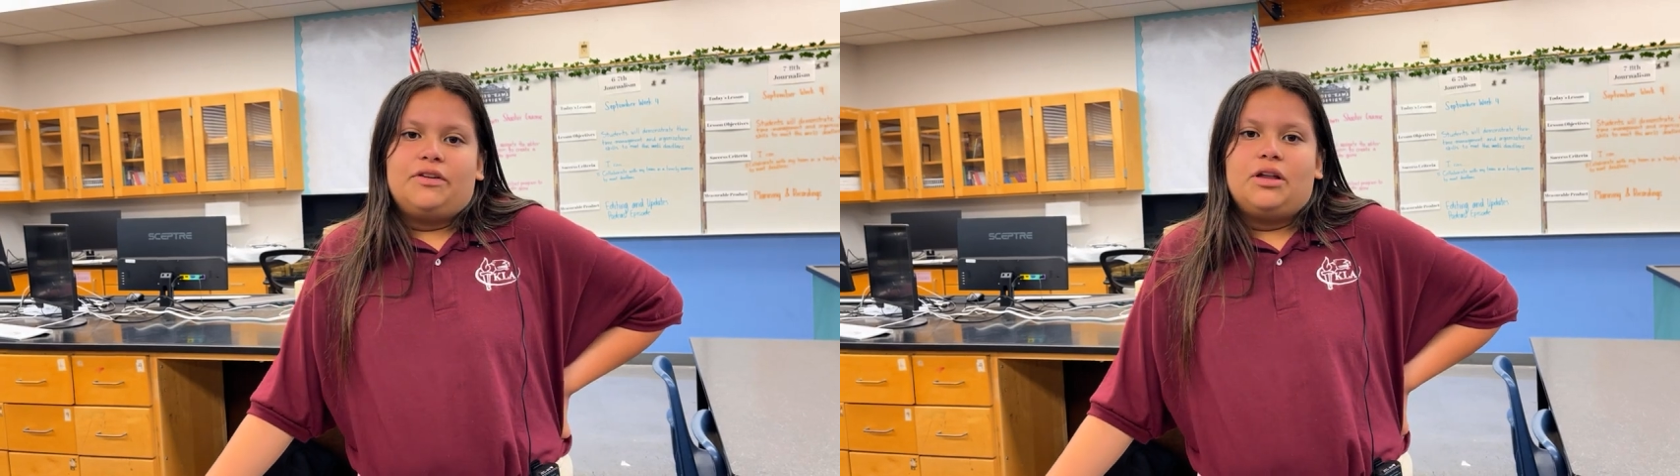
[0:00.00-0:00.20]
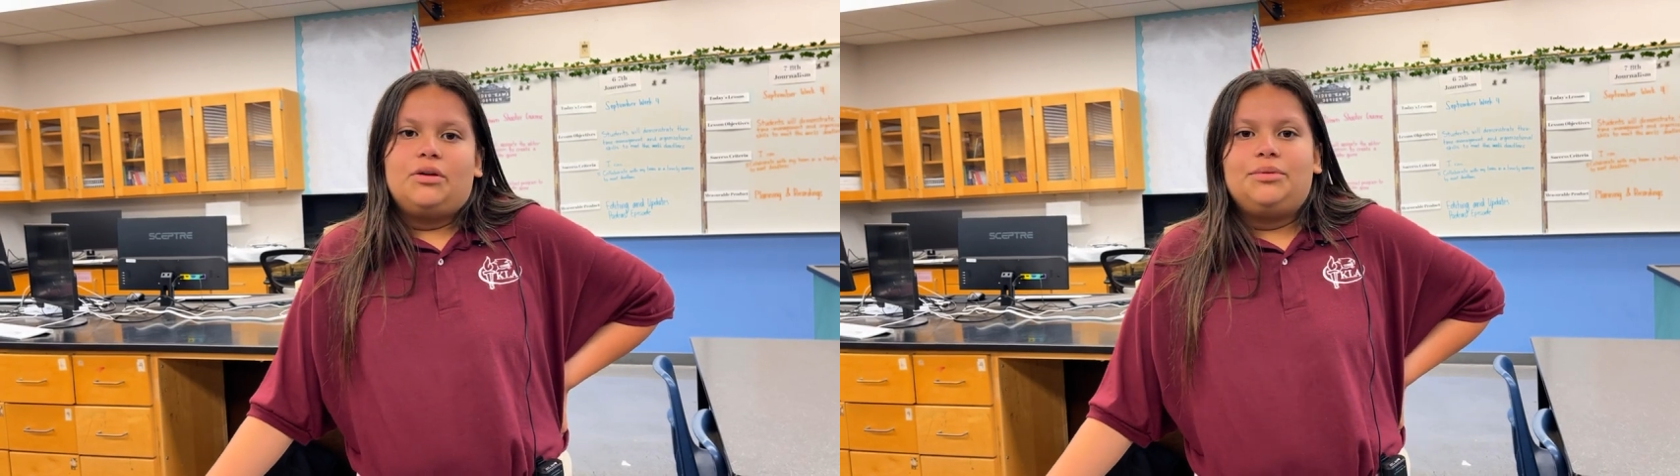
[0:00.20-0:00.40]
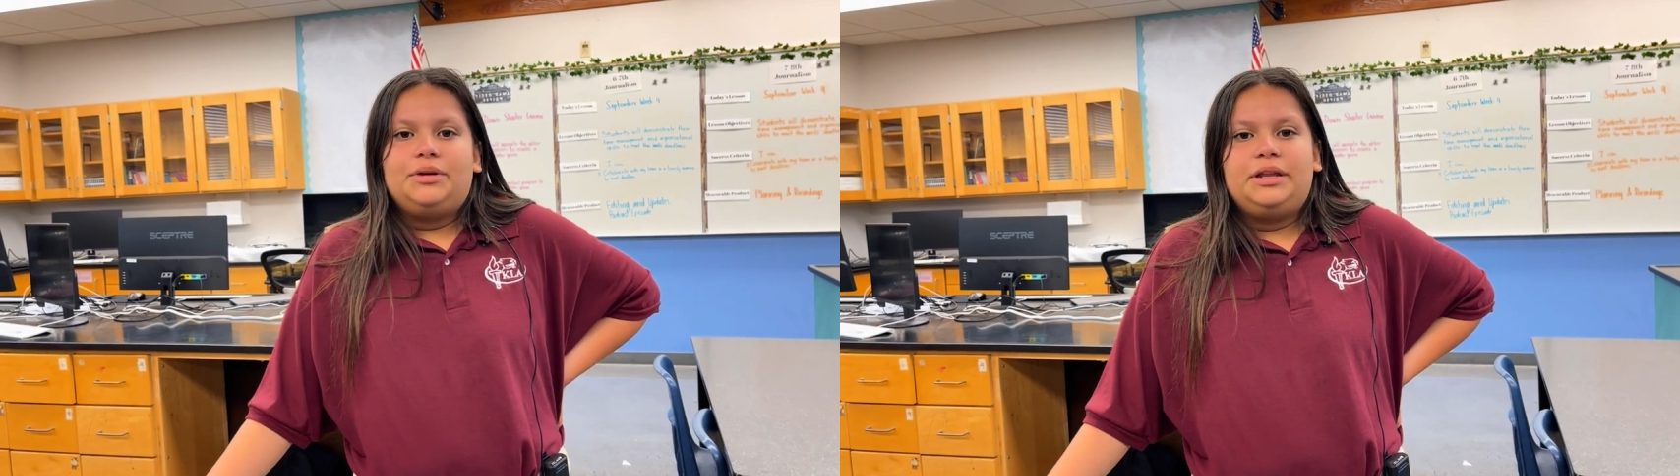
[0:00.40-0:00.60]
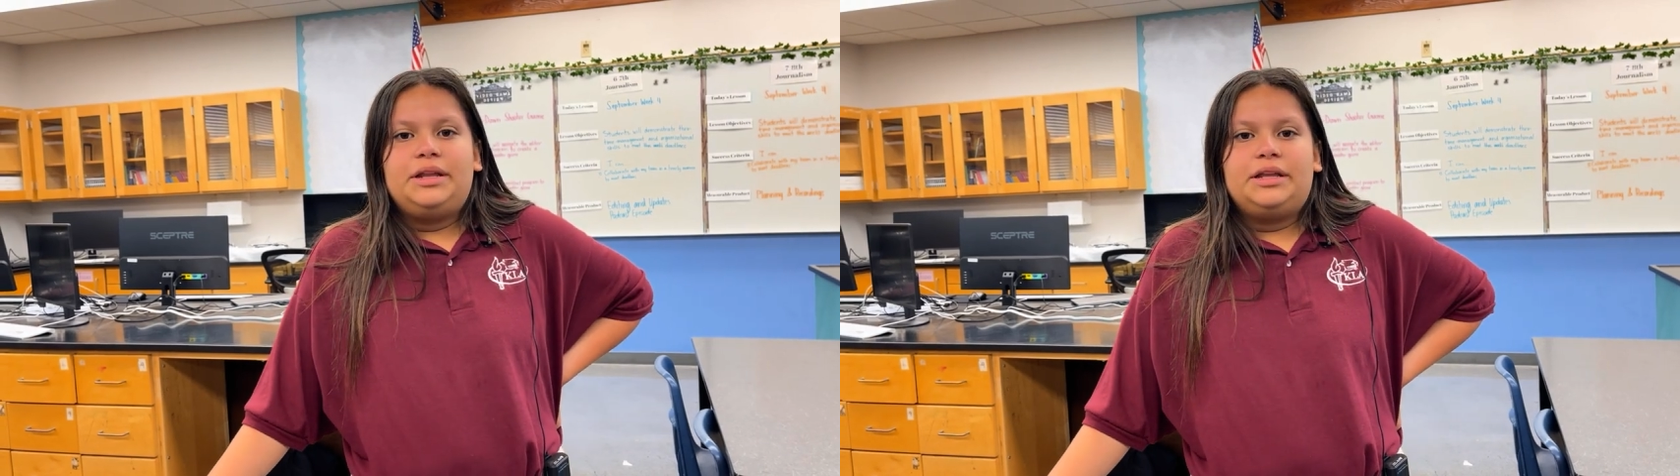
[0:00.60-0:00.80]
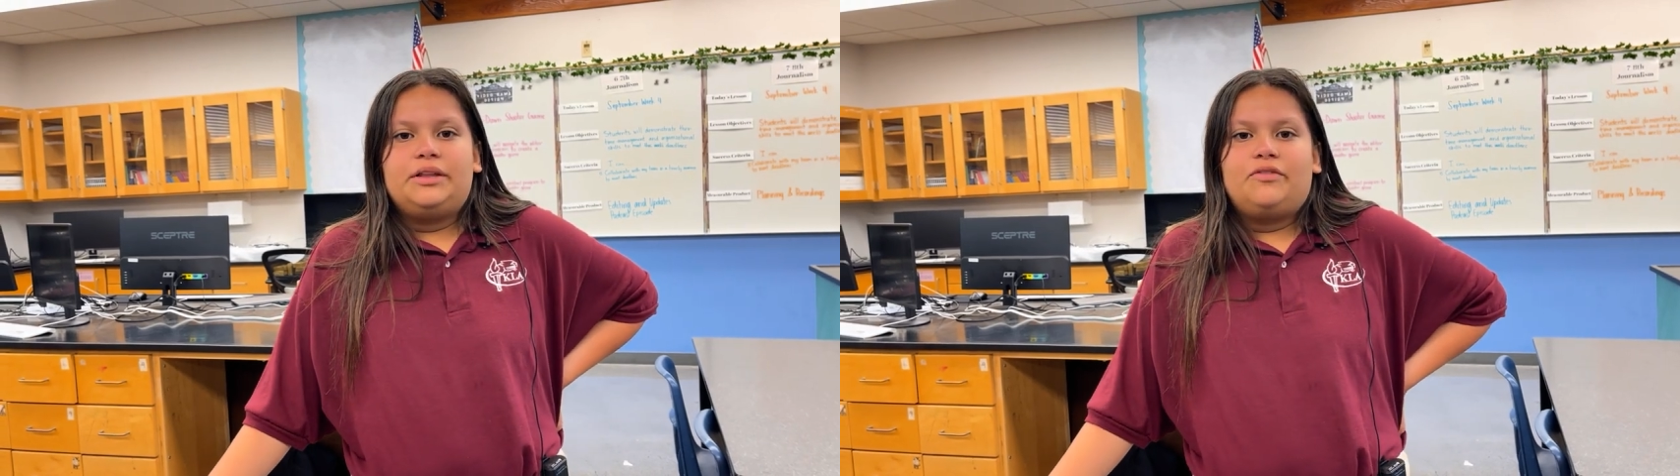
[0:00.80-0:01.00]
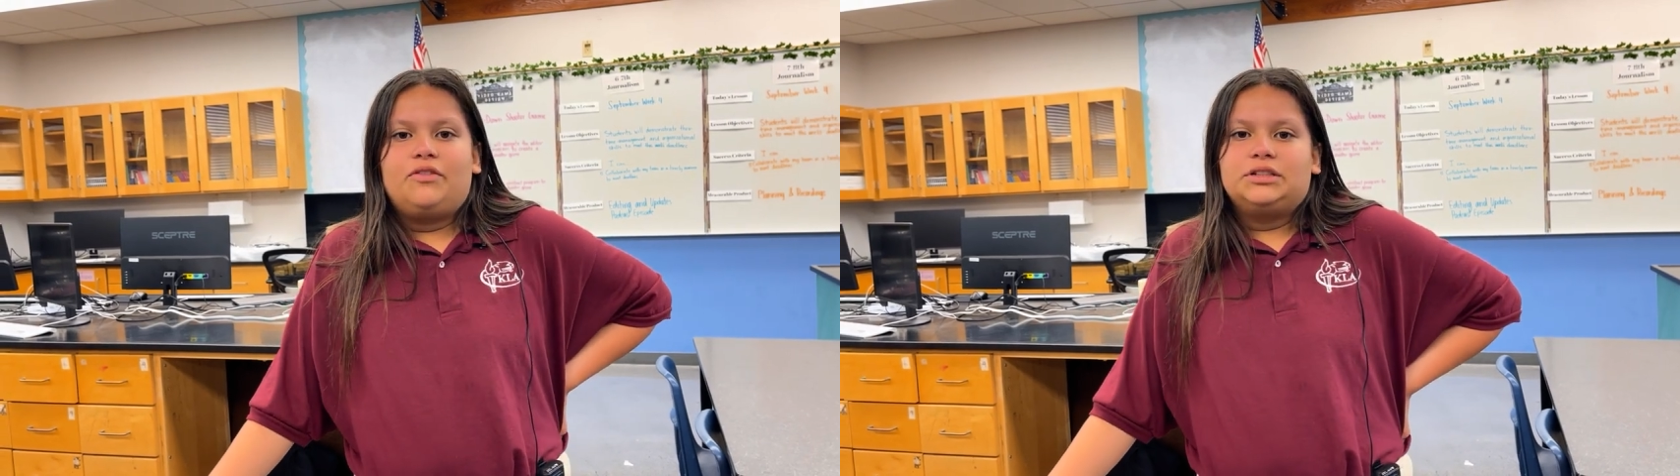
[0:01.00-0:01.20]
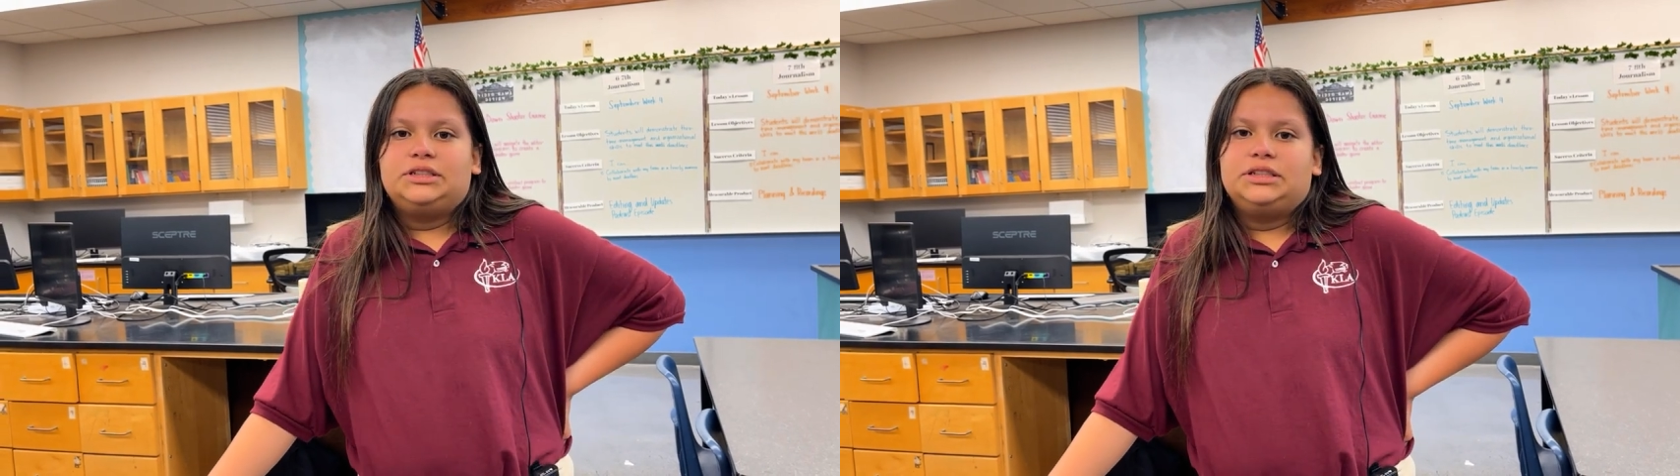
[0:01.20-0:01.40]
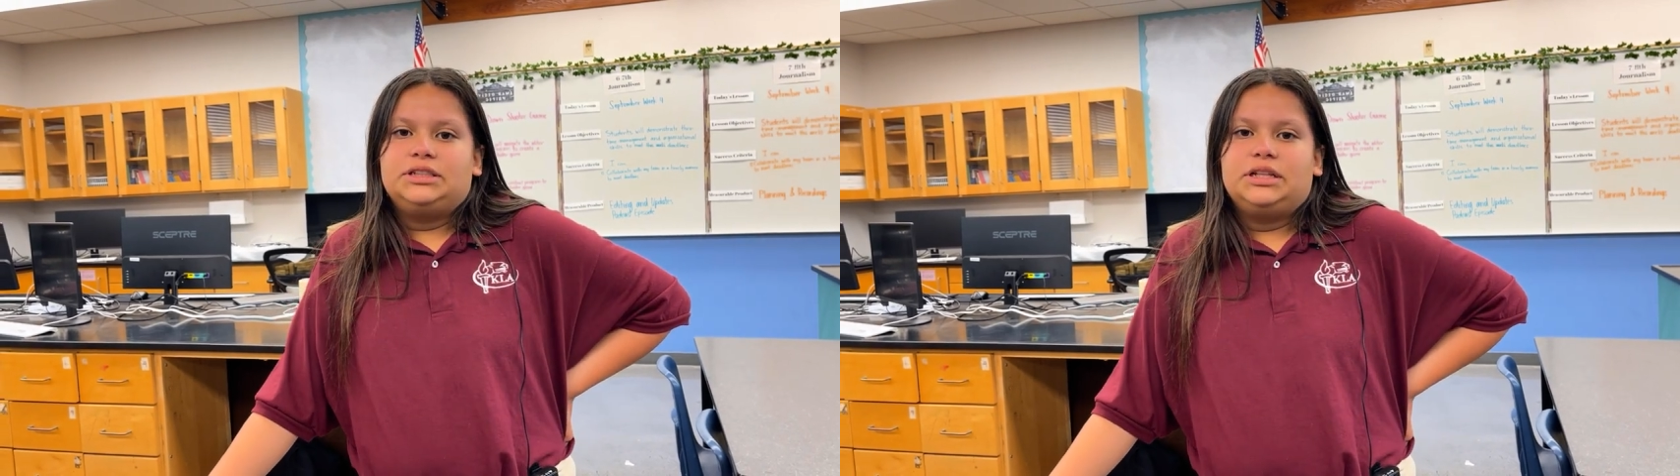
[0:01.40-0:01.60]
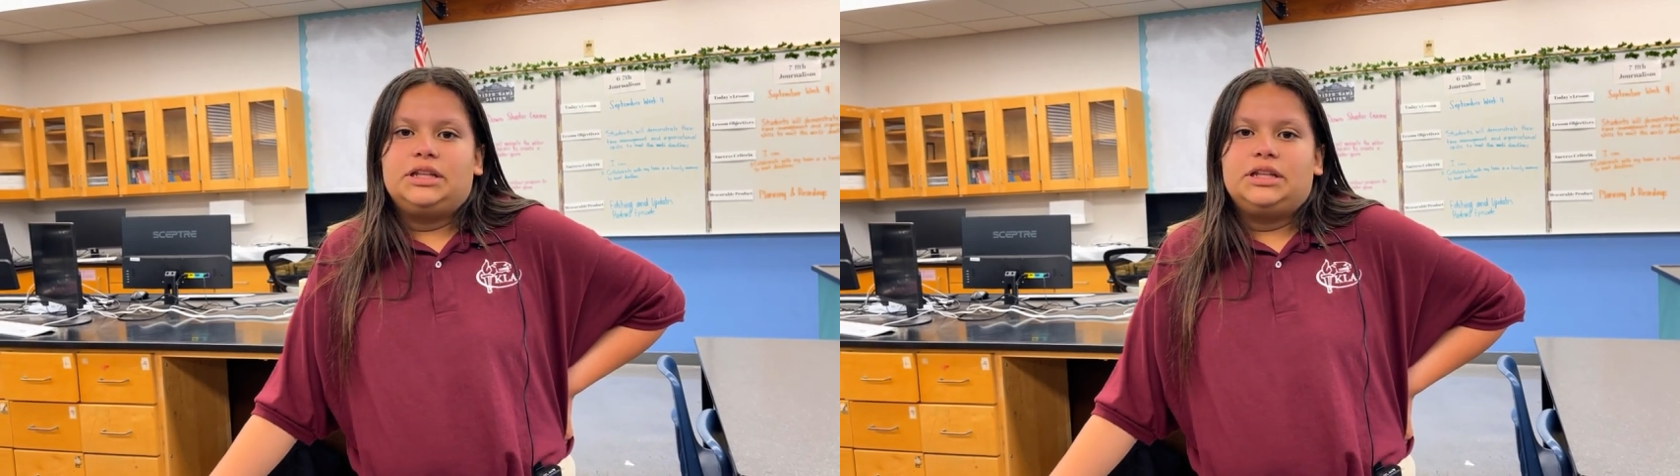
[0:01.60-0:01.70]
Halloween and the fall season.